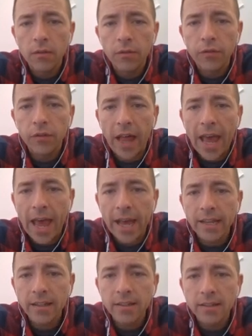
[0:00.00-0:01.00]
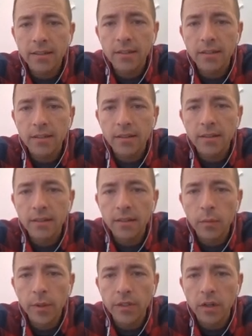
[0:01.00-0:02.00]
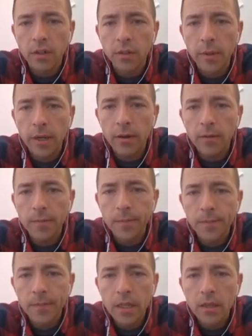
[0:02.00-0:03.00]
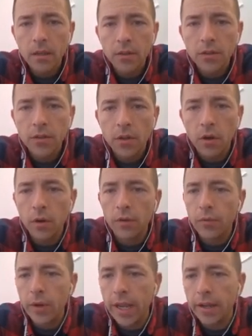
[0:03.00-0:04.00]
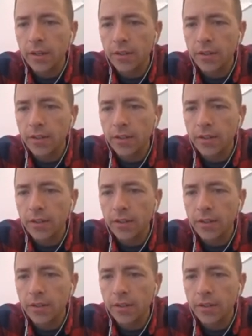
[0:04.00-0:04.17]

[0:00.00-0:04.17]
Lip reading: flags that we talked about. So if we had